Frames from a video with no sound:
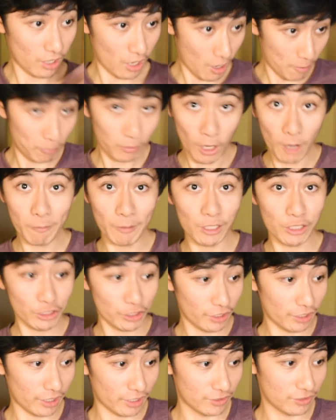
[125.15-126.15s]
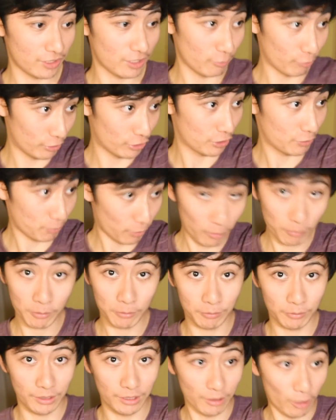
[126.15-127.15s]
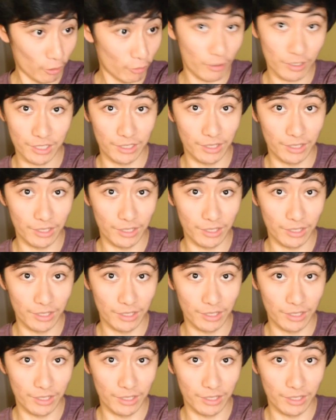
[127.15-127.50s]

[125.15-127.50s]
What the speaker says: upcoming Shinkansen, which is probably already